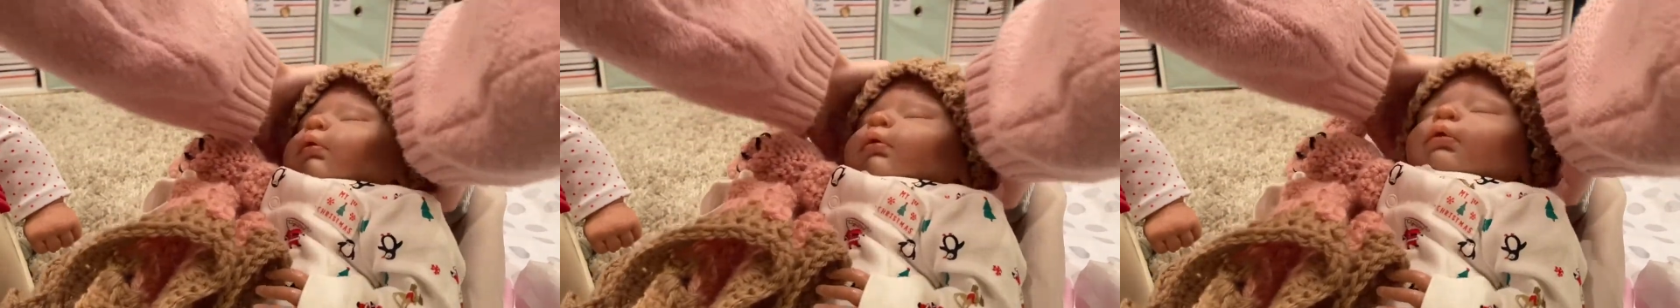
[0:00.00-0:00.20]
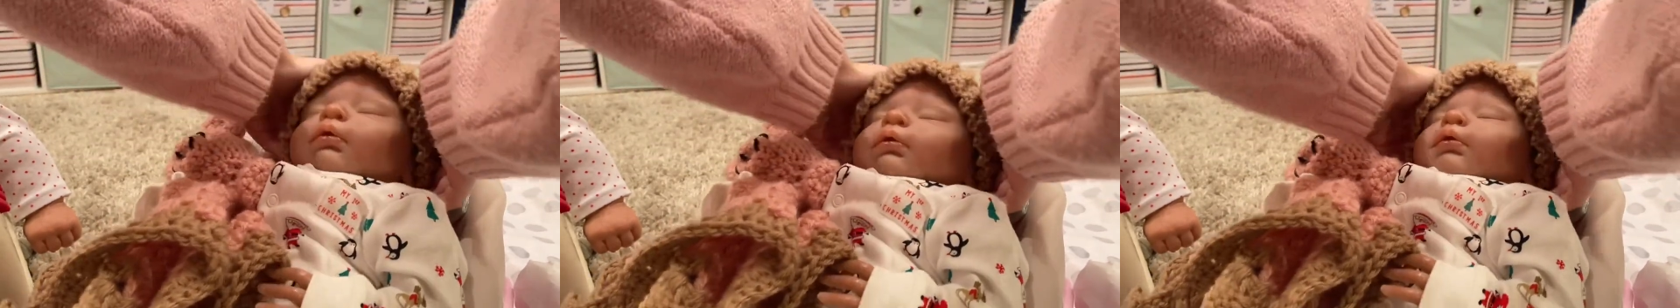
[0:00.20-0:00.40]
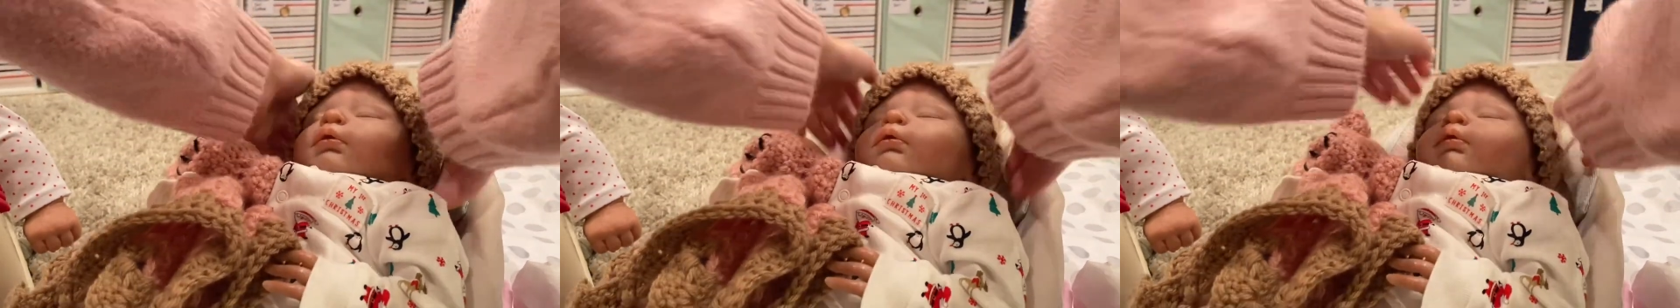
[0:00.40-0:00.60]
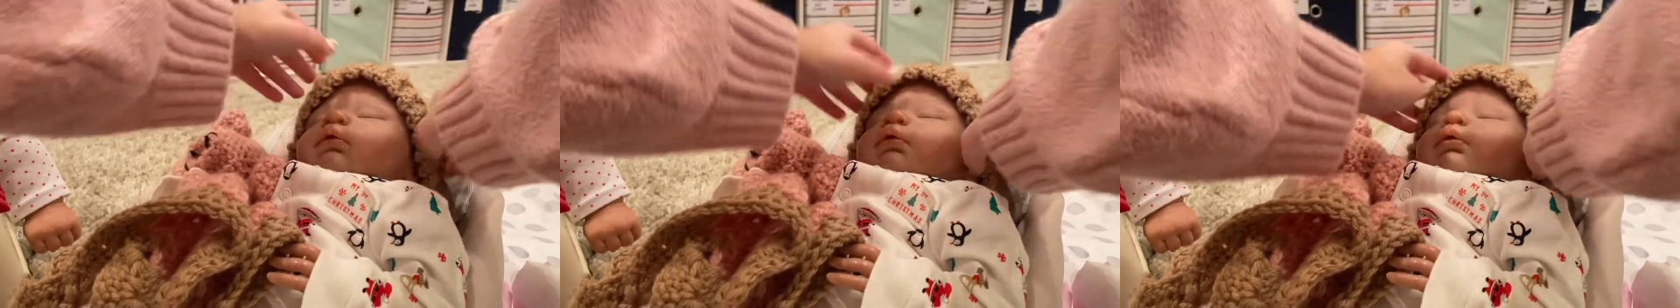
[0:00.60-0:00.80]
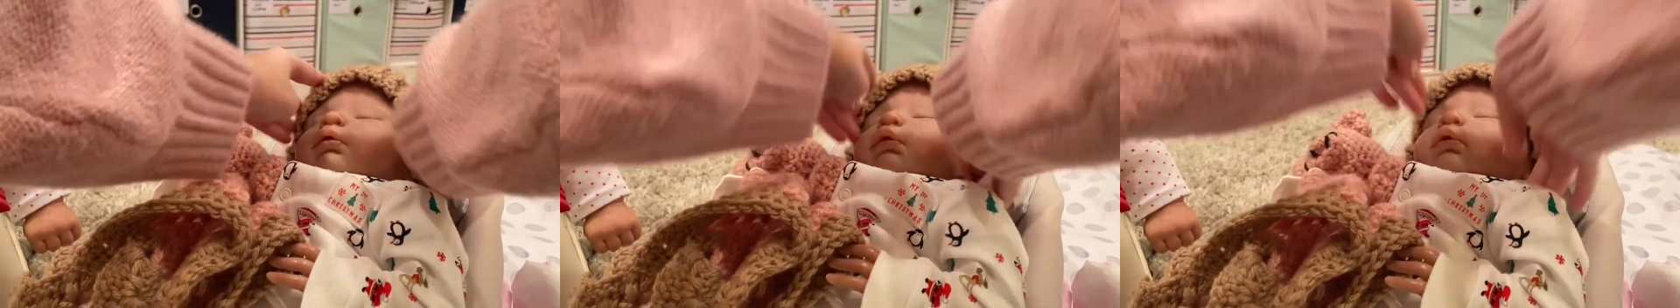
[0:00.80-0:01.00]
Oh
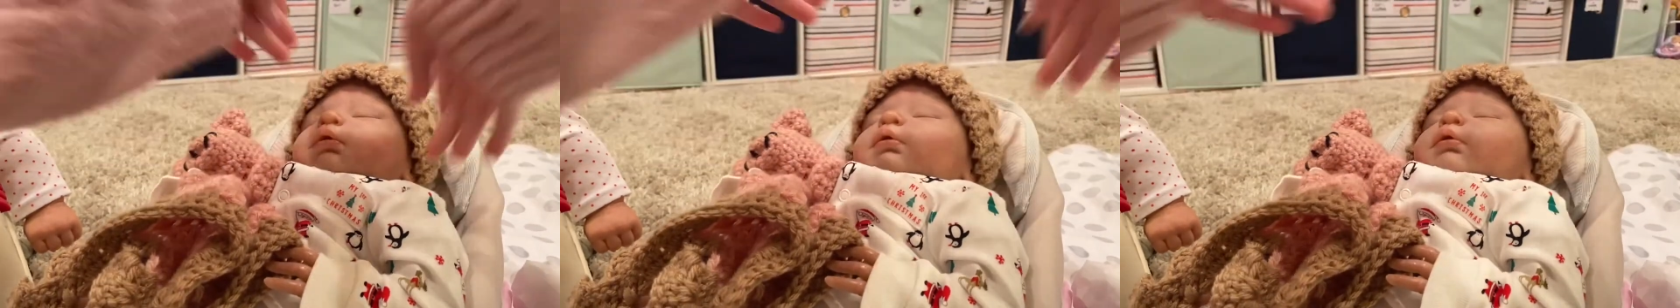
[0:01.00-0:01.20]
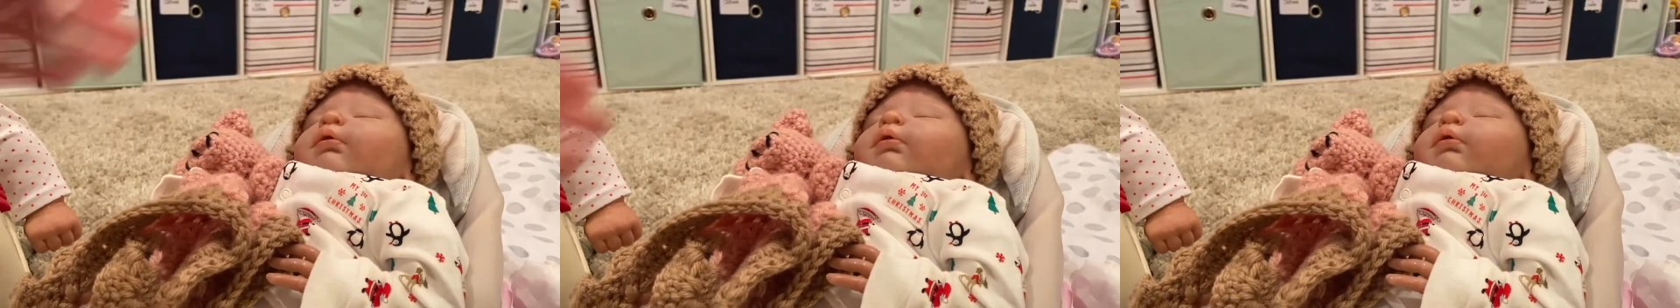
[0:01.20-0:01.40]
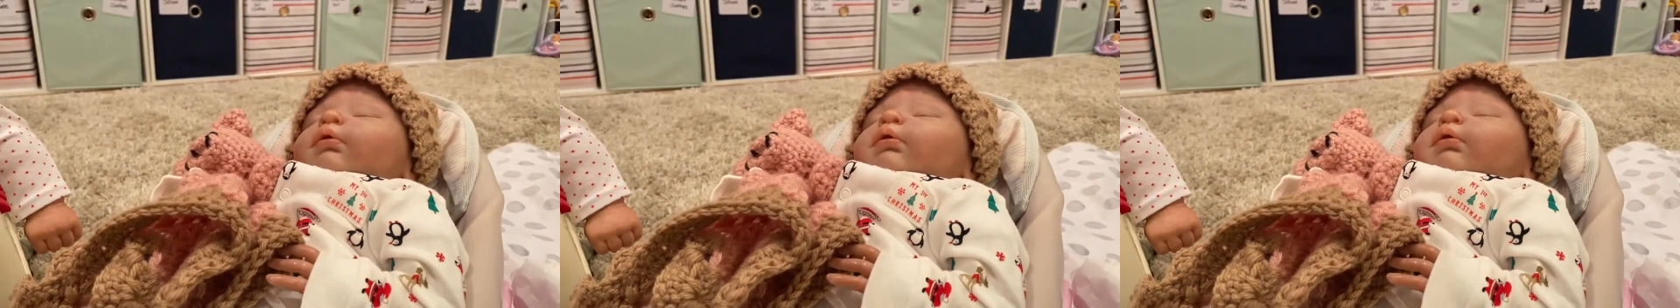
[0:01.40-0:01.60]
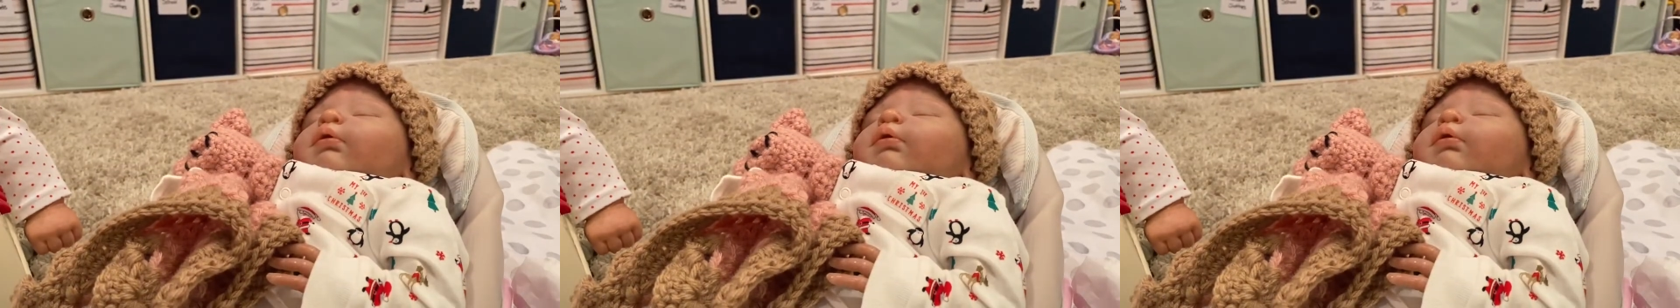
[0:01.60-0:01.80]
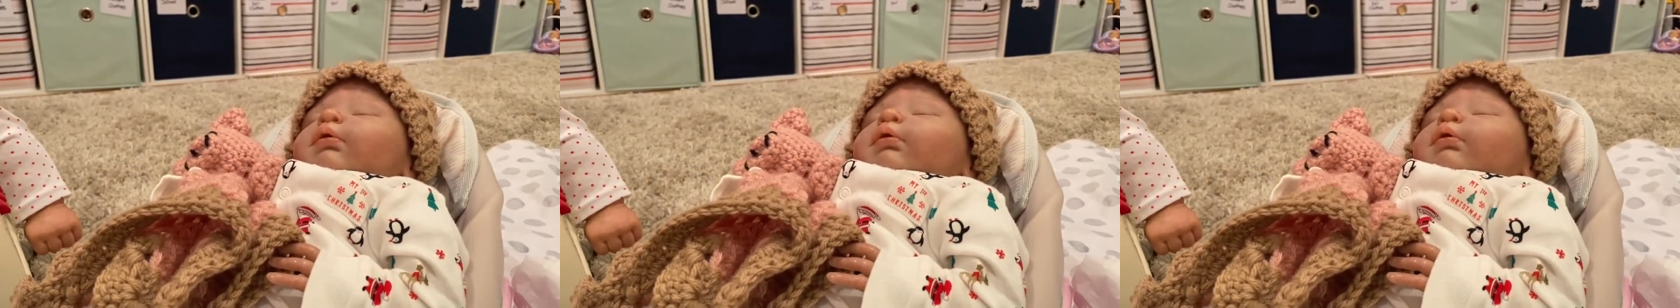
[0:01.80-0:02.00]
my
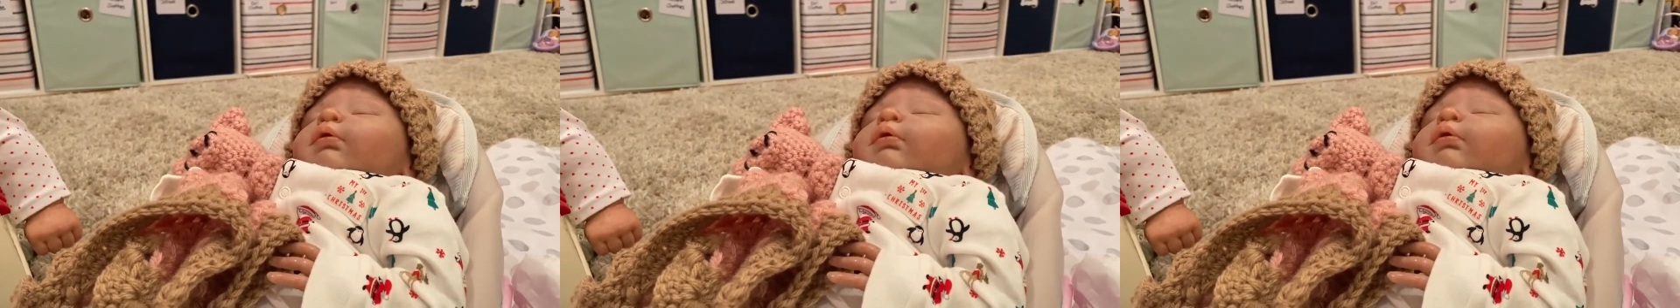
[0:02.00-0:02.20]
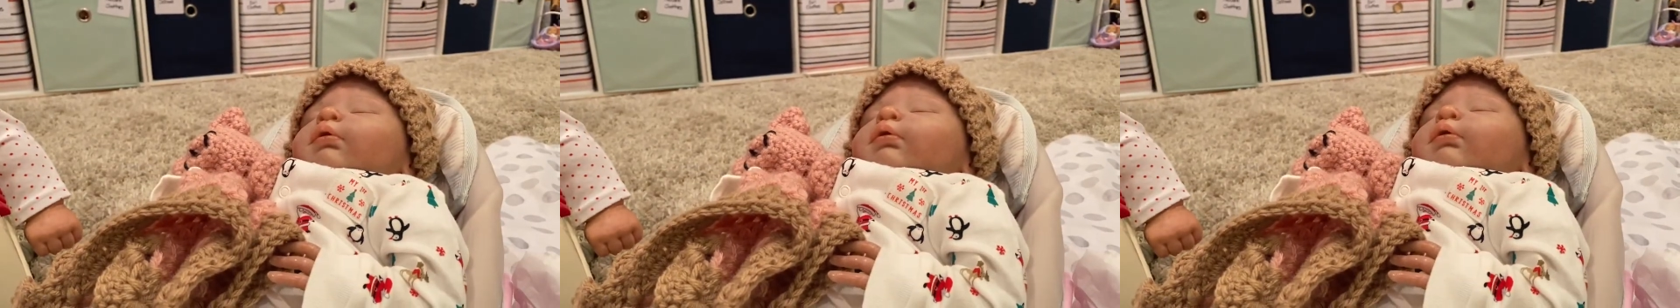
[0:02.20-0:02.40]
goodness, she